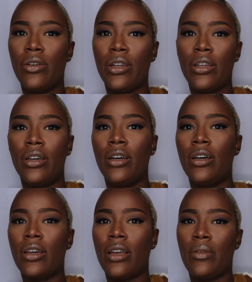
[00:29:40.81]
on a
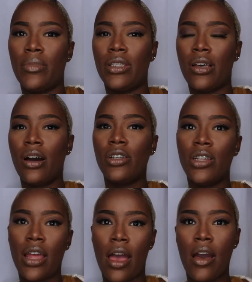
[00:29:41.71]
duct and massage
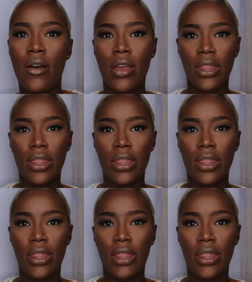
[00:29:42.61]
it out